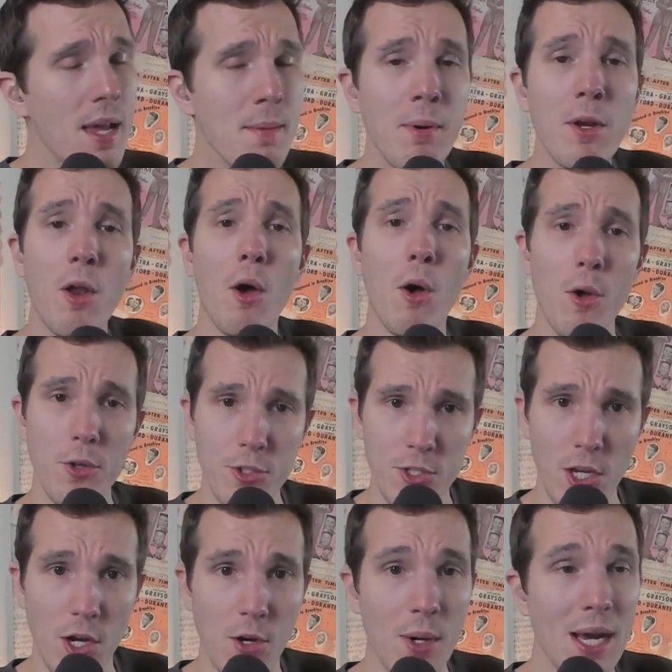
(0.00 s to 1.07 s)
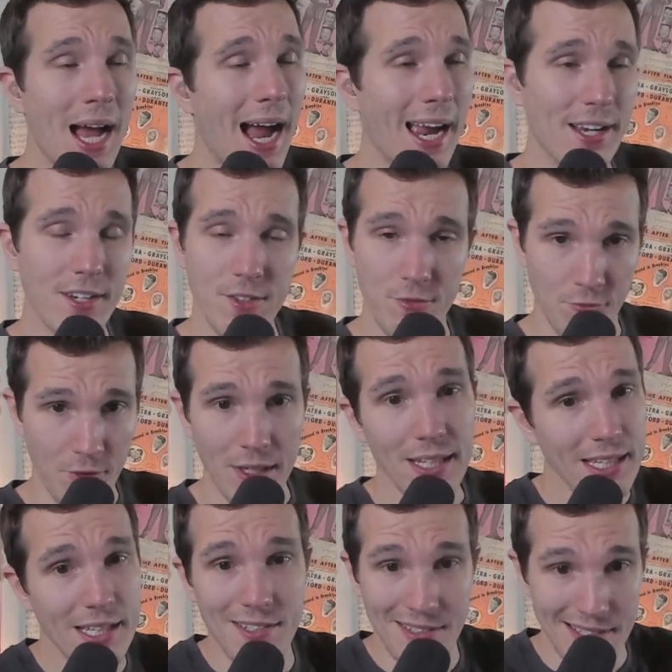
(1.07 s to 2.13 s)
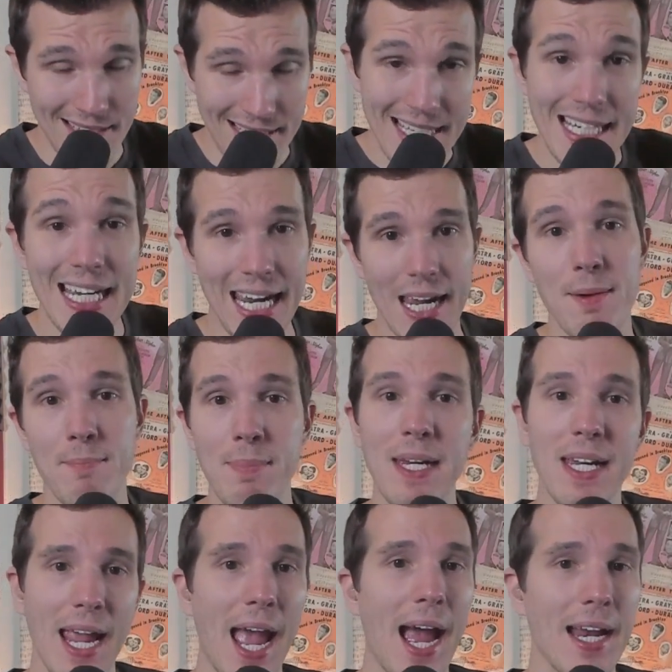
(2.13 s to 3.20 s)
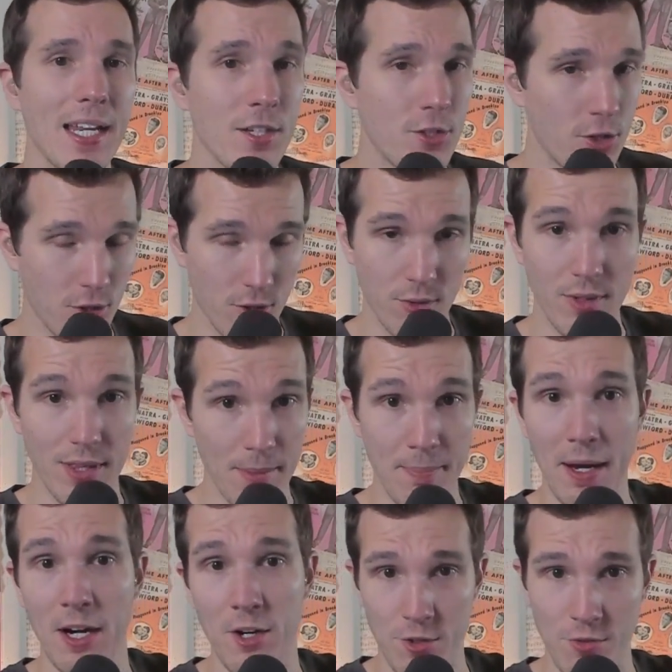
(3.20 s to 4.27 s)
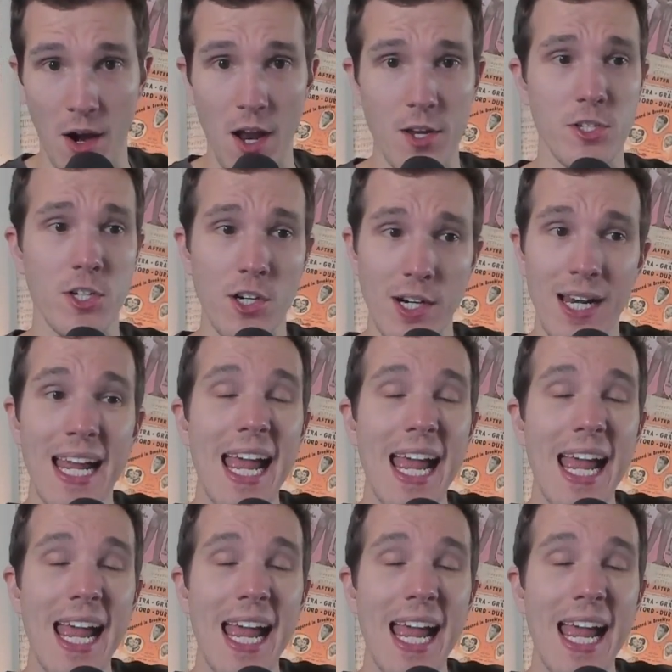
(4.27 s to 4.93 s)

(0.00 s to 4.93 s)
But also, I could really see him being added to the Bears roster